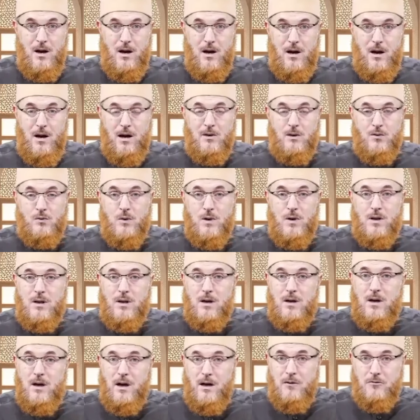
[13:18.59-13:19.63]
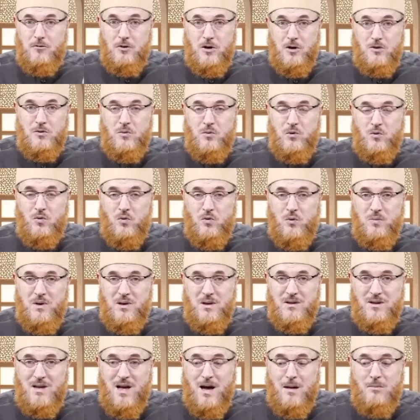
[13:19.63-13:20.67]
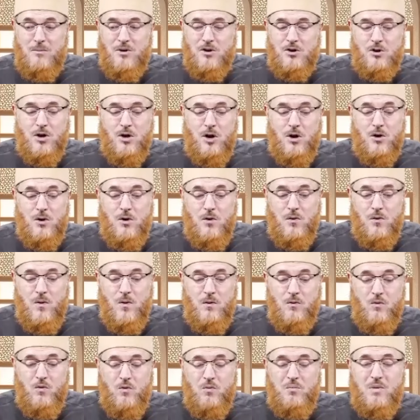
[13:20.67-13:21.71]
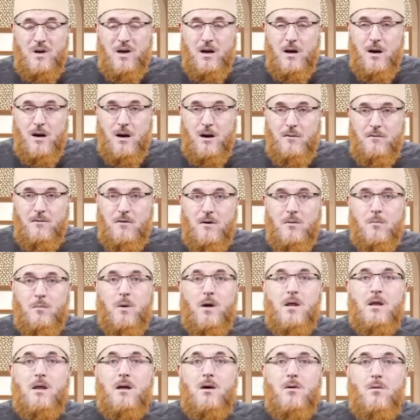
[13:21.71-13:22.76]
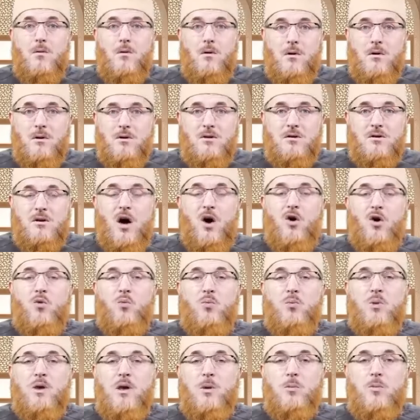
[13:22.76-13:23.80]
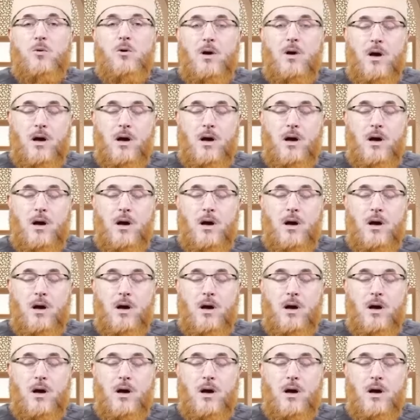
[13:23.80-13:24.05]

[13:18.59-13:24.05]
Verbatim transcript: As when the Day of Judgment will be established, and no one will be living but the worst of people,